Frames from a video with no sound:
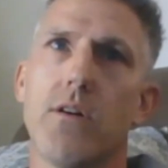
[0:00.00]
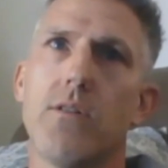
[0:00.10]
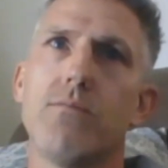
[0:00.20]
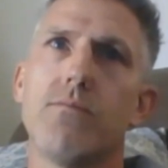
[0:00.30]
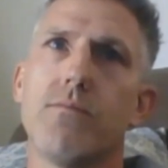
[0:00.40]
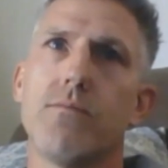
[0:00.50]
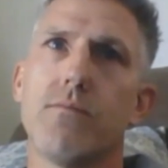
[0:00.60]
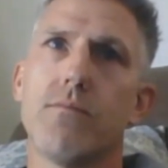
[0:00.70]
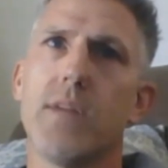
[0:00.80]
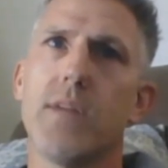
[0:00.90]
So
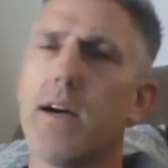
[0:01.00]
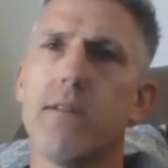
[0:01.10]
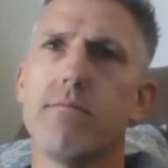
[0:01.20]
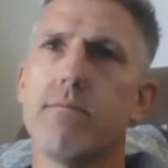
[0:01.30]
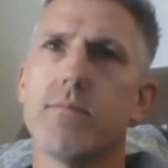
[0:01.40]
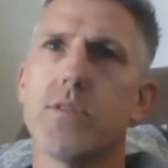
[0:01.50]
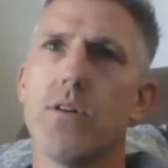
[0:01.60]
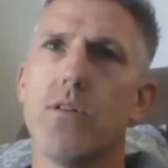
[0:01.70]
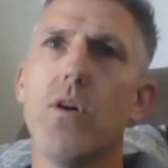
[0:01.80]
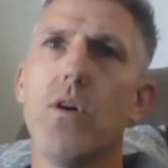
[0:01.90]
yeah.
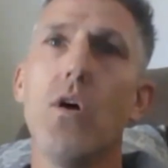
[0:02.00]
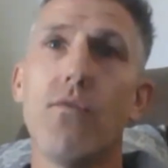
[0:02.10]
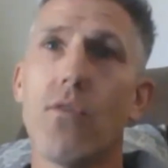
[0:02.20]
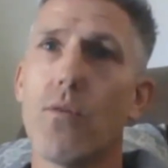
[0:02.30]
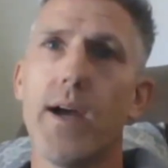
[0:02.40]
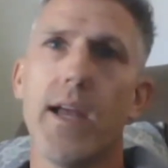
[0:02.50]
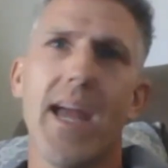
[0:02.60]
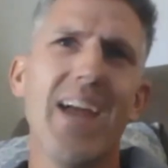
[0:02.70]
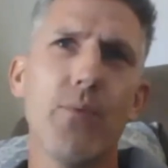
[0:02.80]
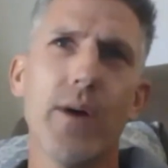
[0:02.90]
So four-way,
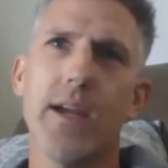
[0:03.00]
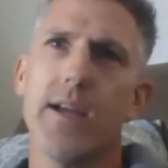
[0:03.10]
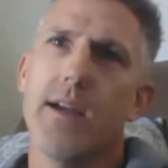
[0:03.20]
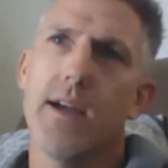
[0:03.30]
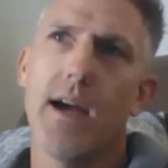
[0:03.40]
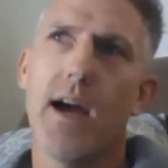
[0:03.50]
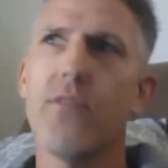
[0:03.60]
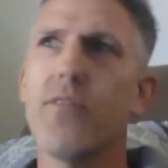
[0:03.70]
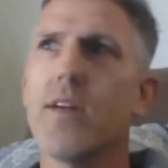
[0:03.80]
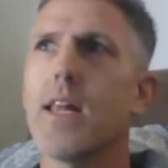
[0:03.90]
eight-way, I
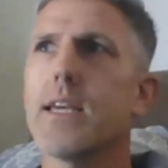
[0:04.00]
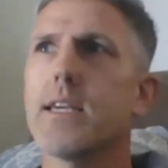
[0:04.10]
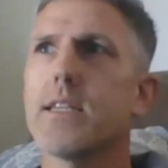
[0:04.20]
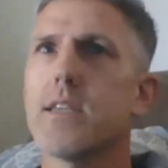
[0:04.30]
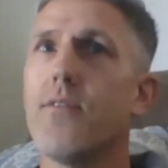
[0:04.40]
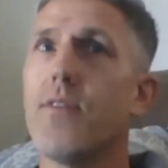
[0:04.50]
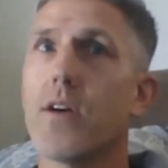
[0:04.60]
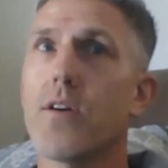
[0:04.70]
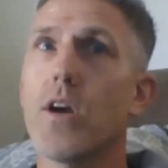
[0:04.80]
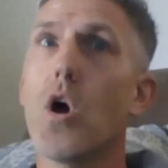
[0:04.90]
feel like it's a
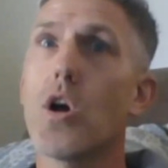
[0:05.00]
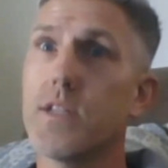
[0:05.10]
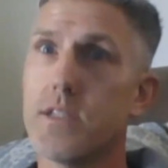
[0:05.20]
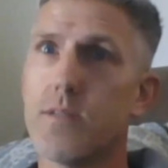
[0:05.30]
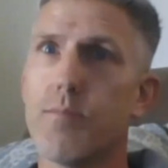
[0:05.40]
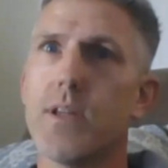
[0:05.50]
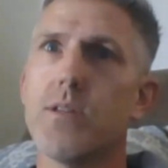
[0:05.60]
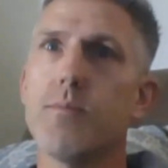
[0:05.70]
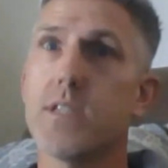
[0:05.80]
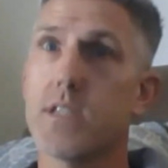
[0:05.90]
very hard discipline
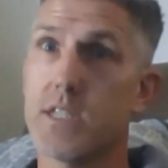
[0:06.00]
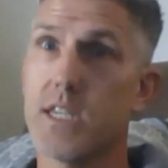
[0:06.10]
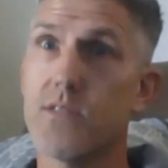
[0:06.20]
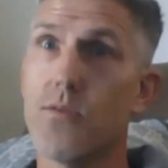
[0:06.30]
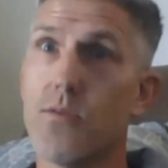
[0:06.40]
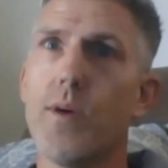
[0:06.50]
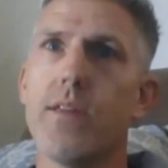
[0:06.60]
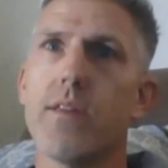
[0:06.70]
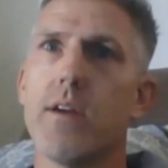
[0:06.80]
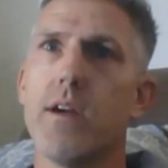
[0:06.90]
to be successful
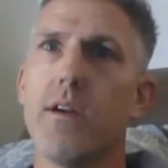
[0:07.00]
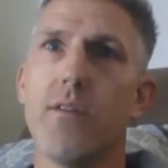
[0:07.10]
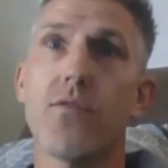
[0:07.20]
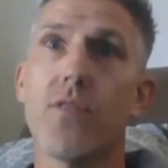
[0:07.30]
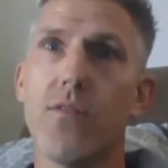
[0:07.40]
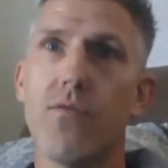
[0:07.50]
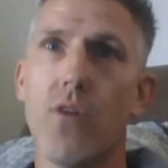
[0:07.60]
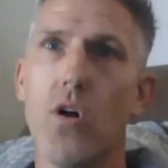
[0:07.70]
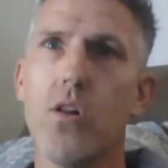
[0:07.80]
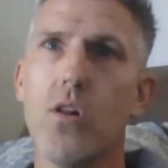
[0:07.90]
with in free
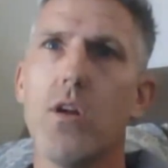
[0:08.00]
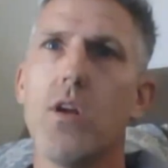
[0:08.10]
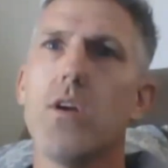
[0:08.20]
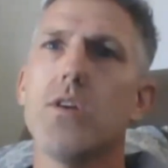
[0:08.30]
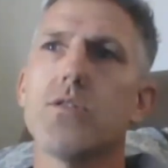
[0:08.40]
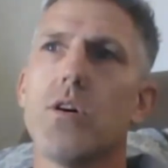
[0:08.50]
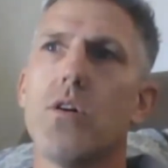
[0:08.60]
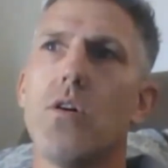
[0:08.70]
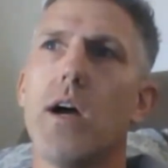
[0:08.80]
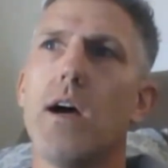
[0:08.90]
fall.
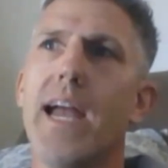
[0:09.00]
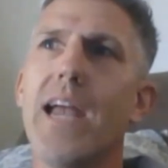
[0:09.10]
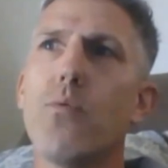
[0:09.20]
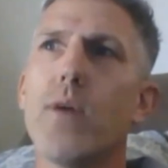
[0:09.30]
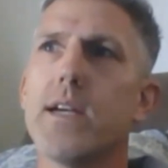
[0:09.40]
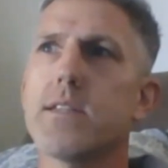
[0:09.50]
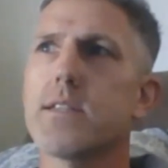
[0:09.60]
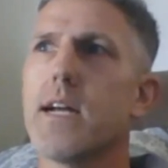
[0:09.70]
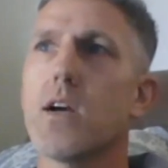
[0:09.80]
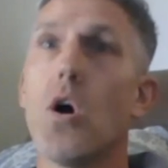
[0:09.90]
So eight-way is
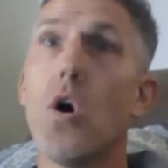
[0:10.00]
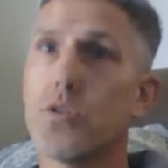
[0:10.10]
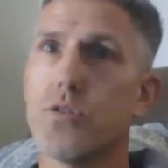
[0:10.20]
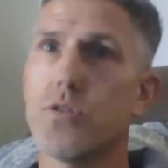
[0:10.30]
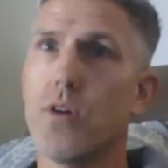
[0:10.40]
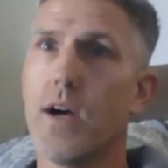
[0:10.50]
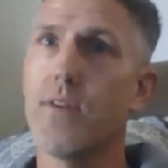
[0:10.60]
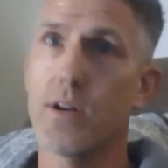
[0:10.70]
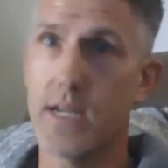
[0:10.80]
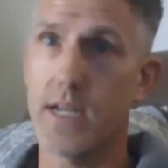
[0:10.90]
like also a
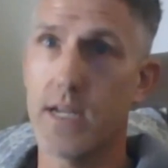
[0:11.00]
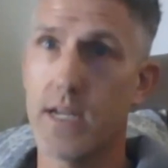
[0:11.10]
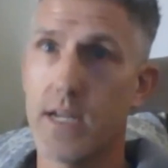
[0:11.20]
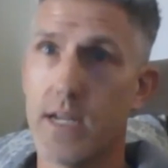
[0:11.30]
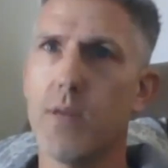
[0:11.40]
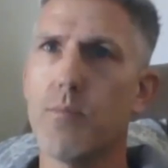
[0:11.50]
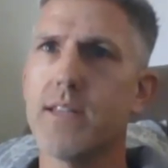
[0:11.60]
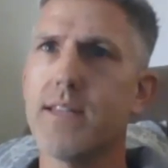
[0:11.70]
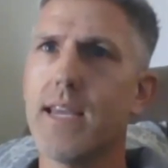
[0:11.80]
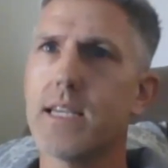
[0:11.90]
very nice discipline, but
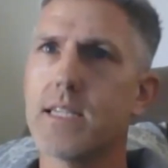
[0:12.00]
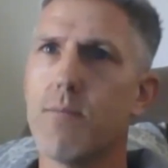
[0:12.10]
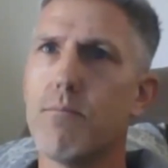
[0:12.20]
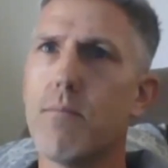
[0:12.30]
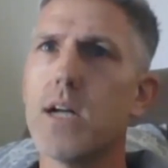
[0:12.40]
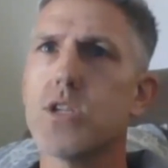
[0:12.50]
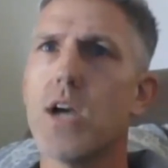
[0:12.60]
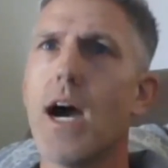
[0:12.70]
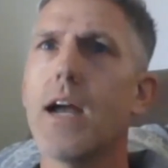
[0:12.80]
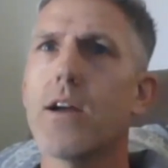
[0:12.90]
it takes a much
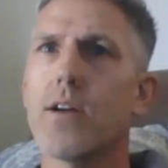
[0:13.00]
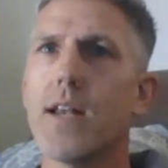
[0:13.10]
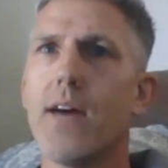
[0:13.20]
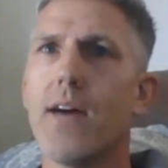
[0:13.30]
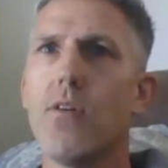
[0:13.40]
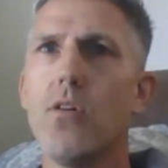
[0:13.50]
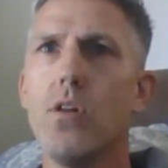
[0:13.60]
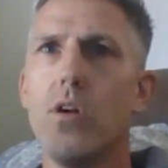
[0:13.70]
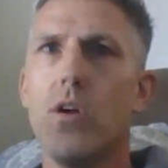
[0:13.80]
higher level